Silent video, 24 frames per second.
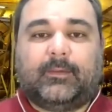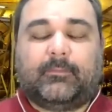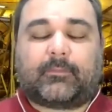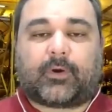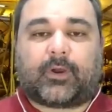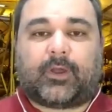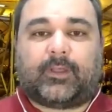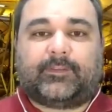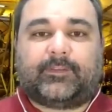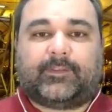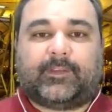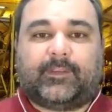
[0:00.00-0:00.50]

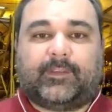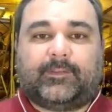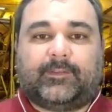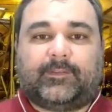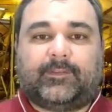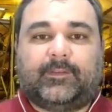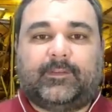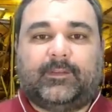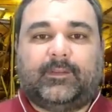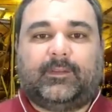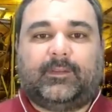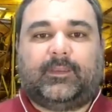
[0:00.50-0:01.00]
process
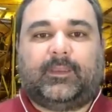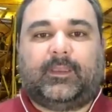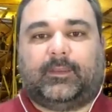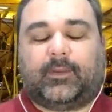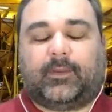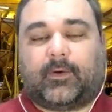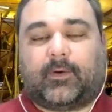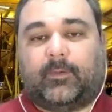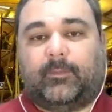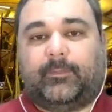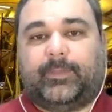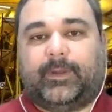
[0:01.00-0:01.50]
in
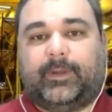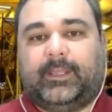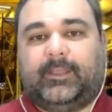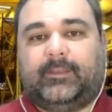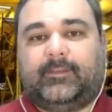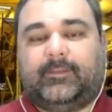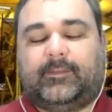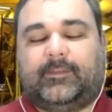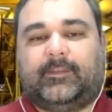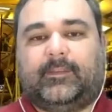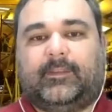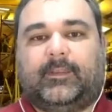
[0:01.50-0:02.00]

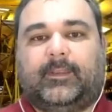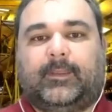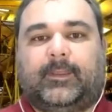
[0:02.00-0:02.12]
companies,